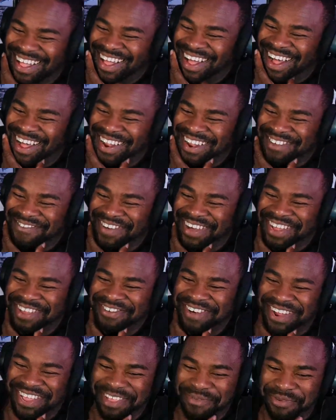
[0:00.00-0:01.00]
I love how you
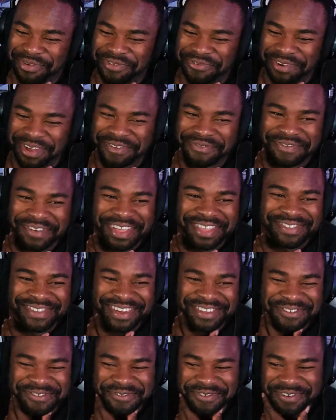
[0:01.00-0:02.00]
try to keep a straight face
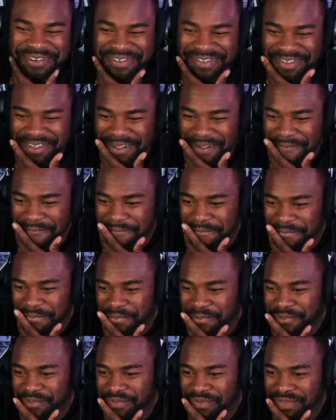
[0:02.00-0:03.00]
afterwards.
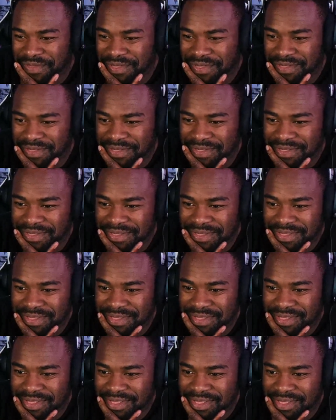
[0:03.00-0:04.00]

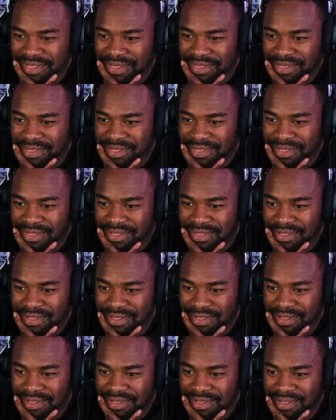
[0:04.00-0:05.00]
Hello?
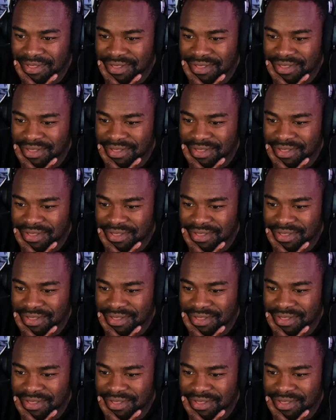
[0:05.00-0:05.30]
Toilet seat.